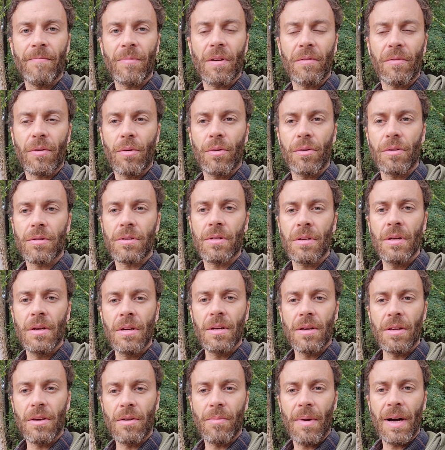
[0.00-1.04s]
Of course,
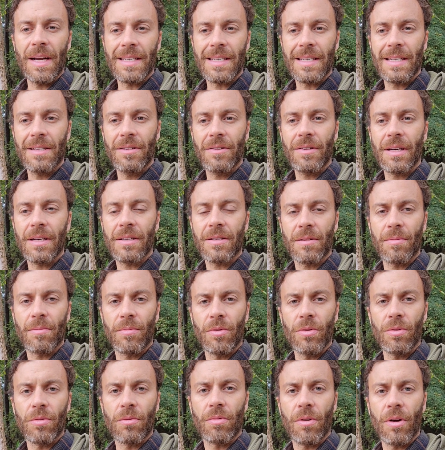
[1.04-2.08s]
you might still get some
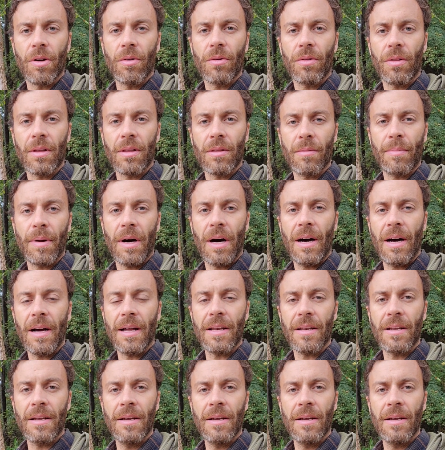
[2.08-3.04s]
root growth in the pot,